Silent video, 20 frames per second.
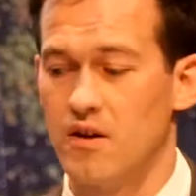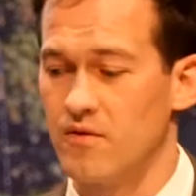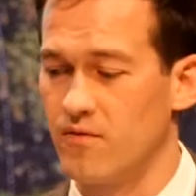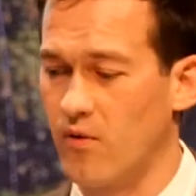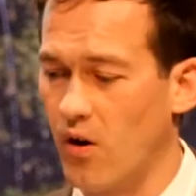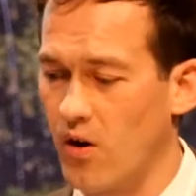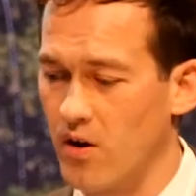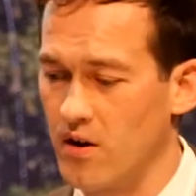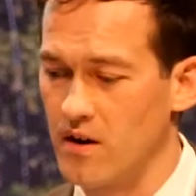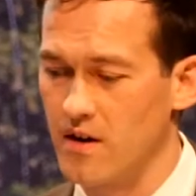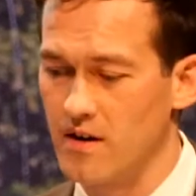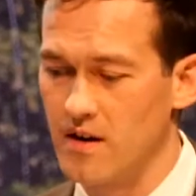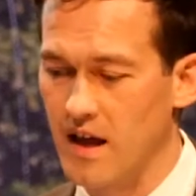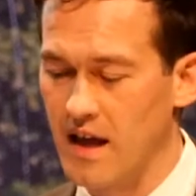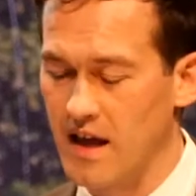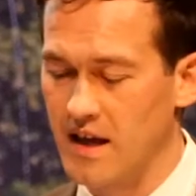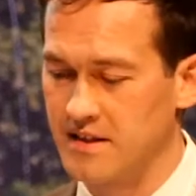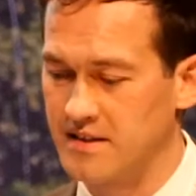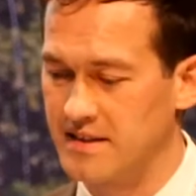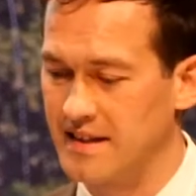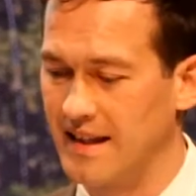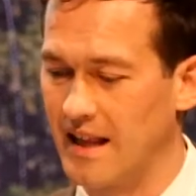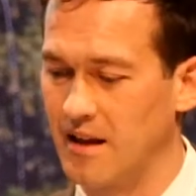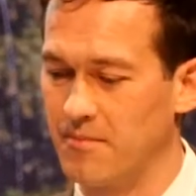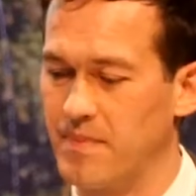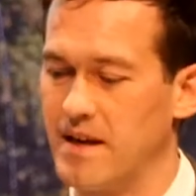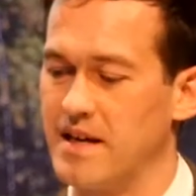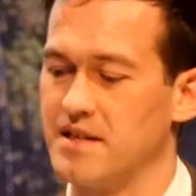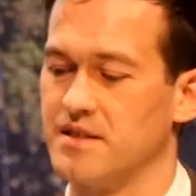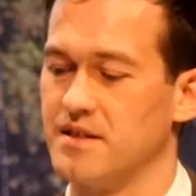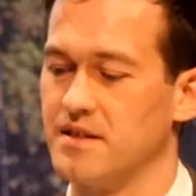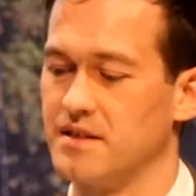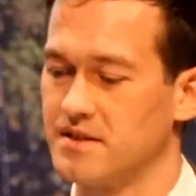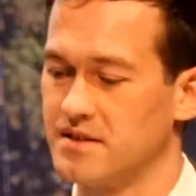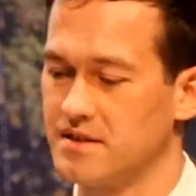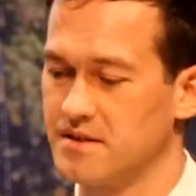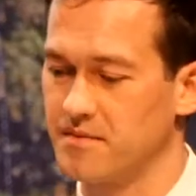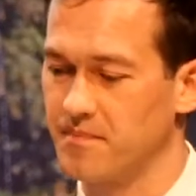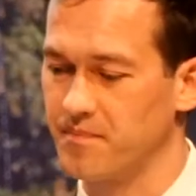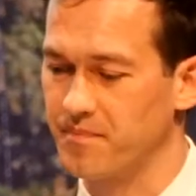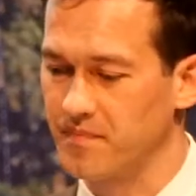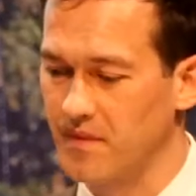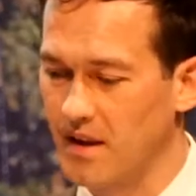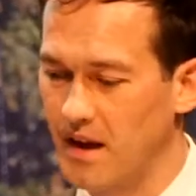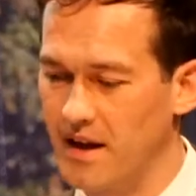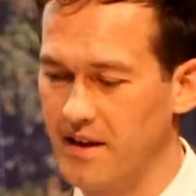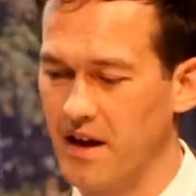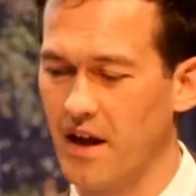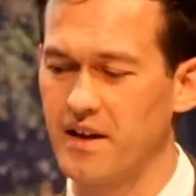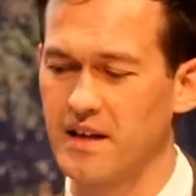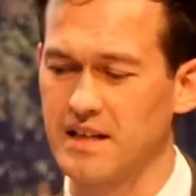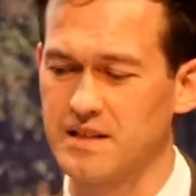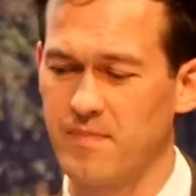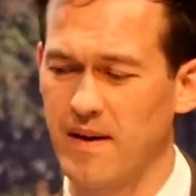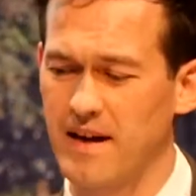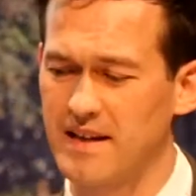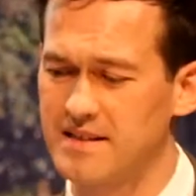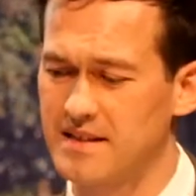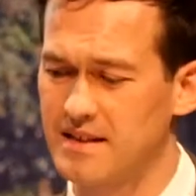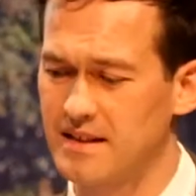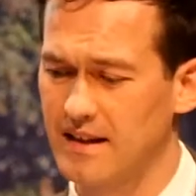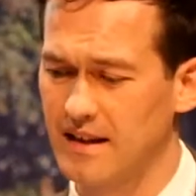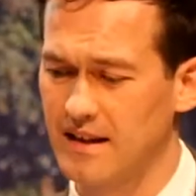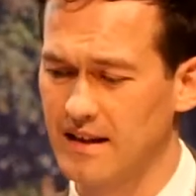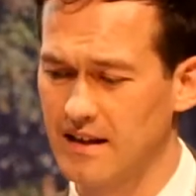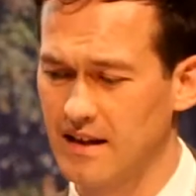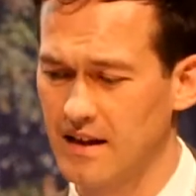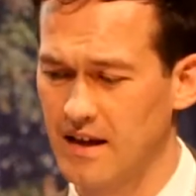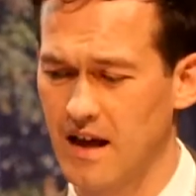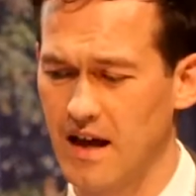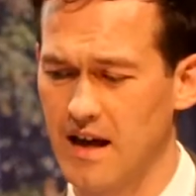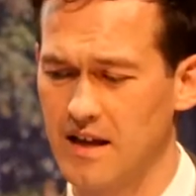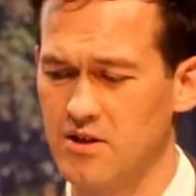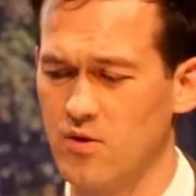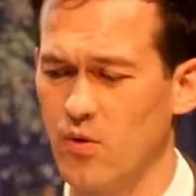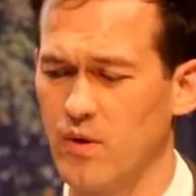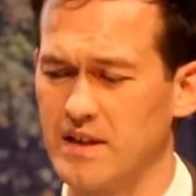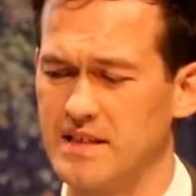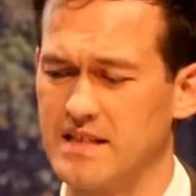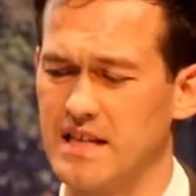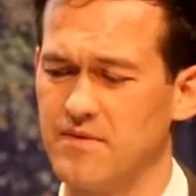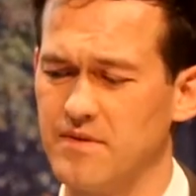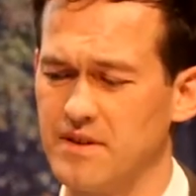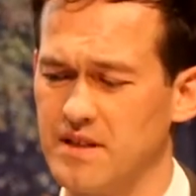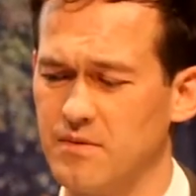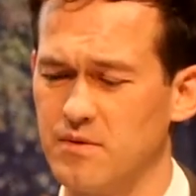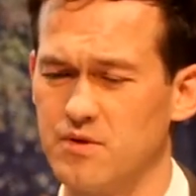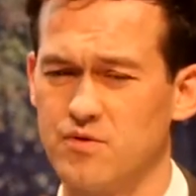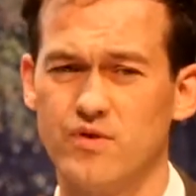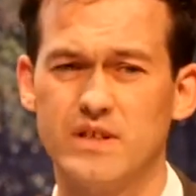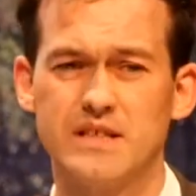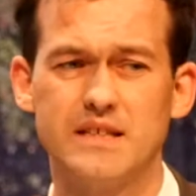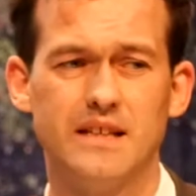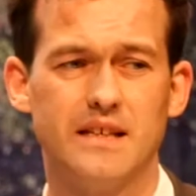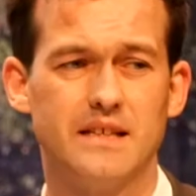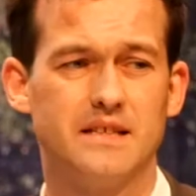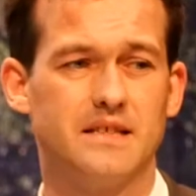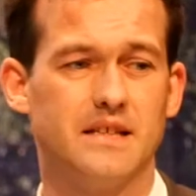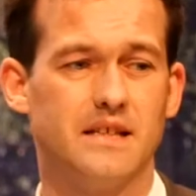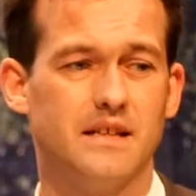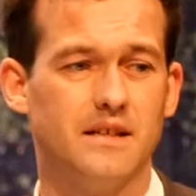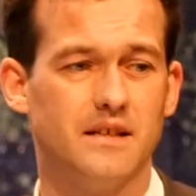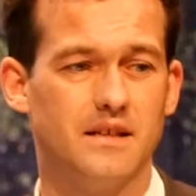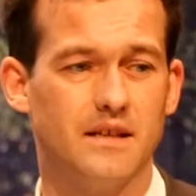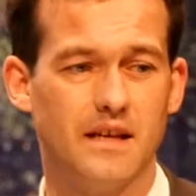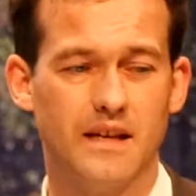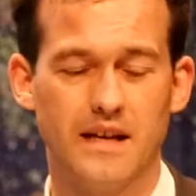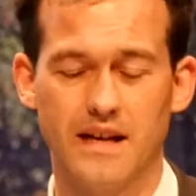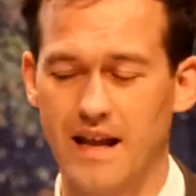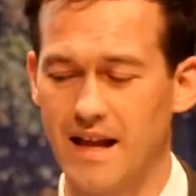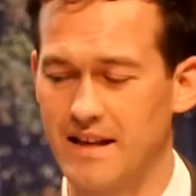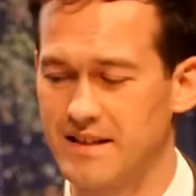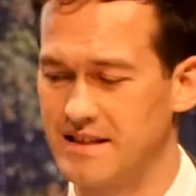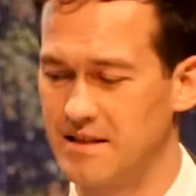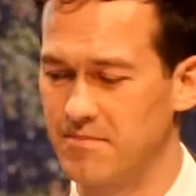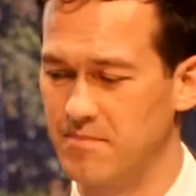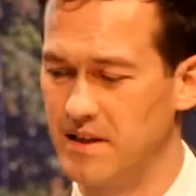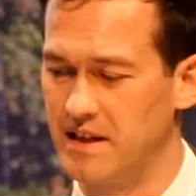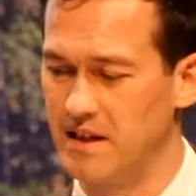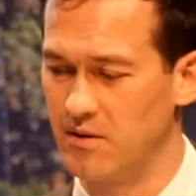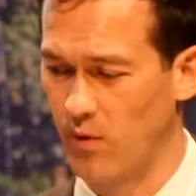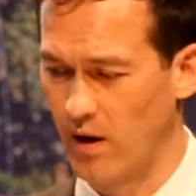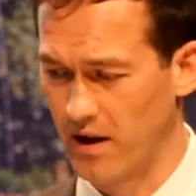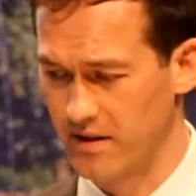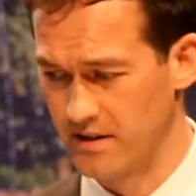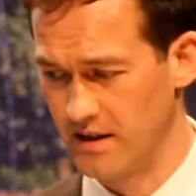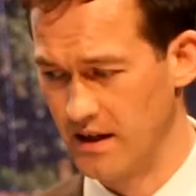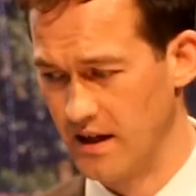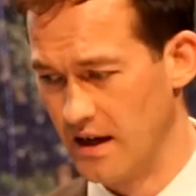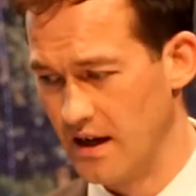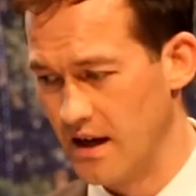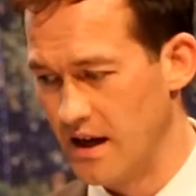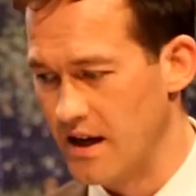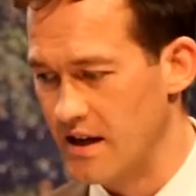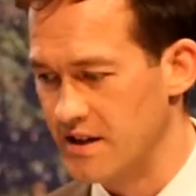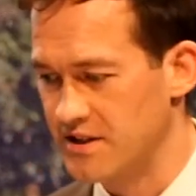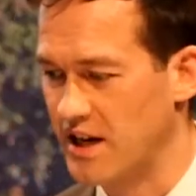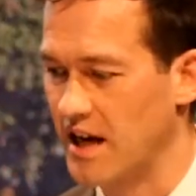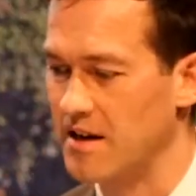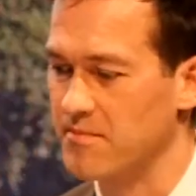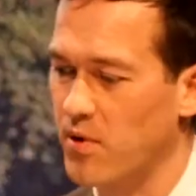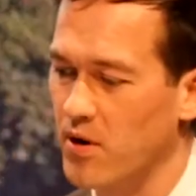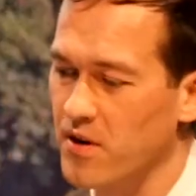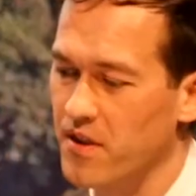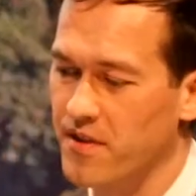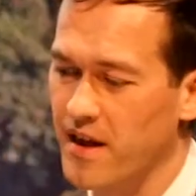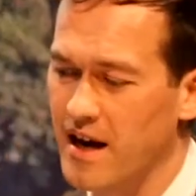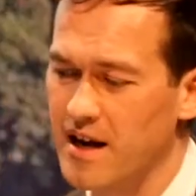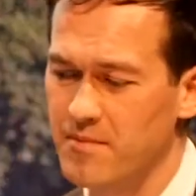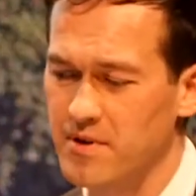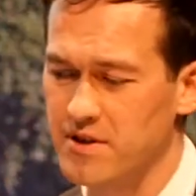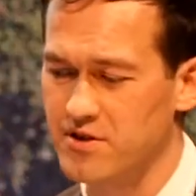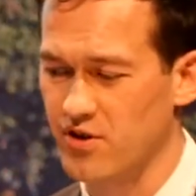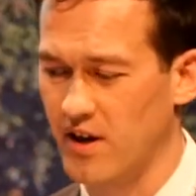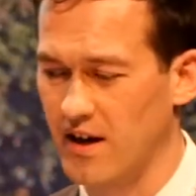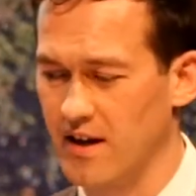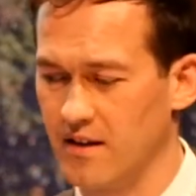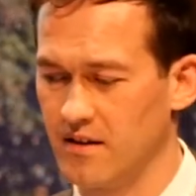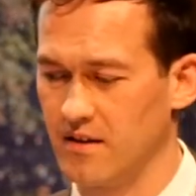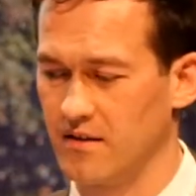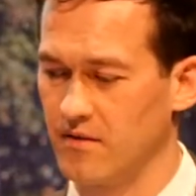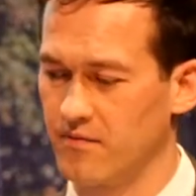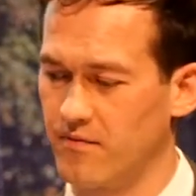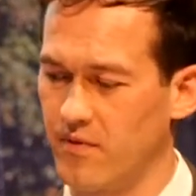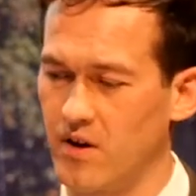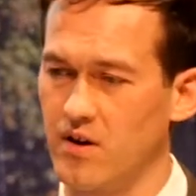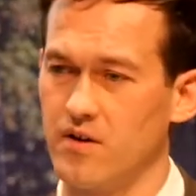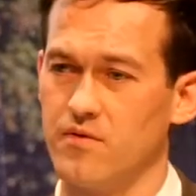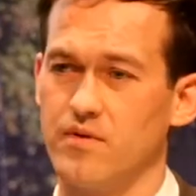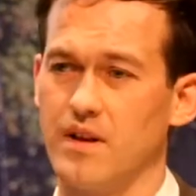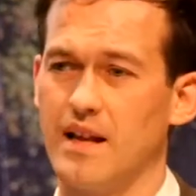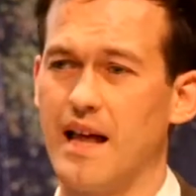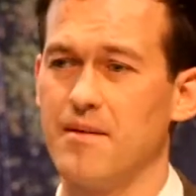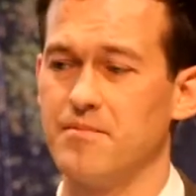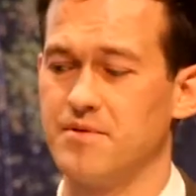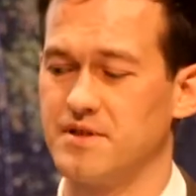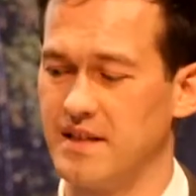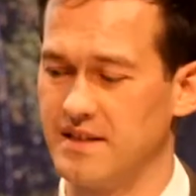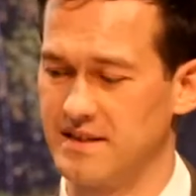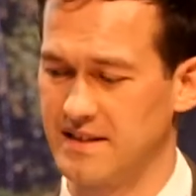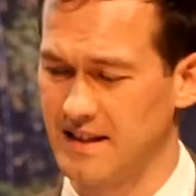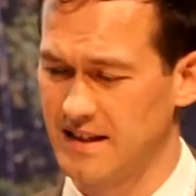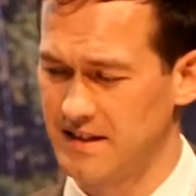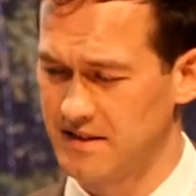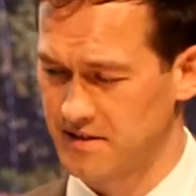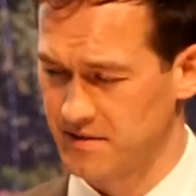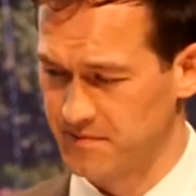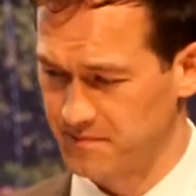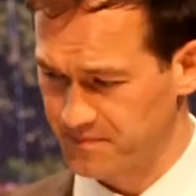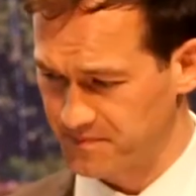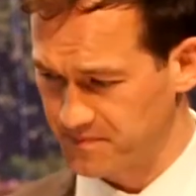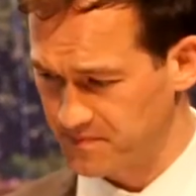for CLL patients. And unexpectedly, no activity was recently seen in an anti-PD-1 checkpoint therapy trial for relapsed disease.